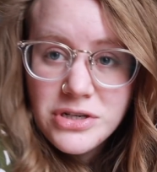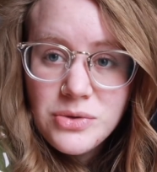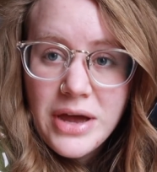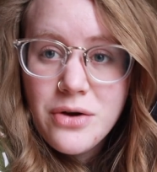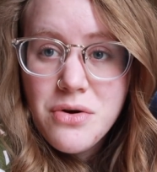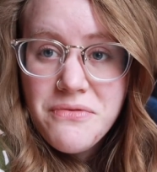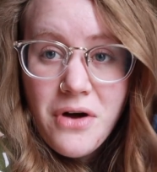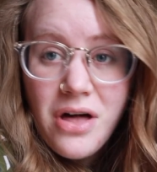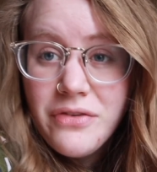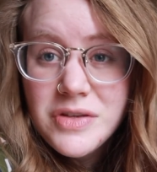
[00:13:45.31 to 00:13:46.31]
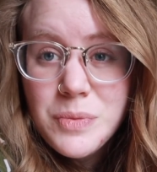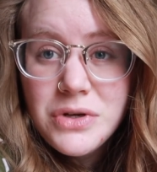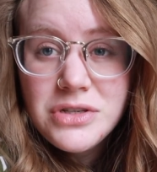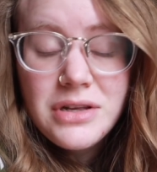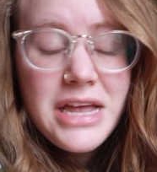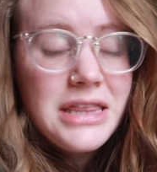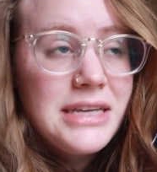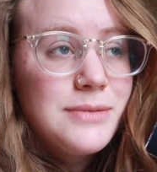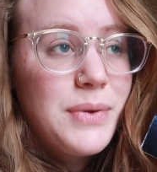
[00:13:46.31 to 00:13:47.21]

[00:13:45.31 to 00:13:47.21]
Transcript: so I don't know if all of his books are like this,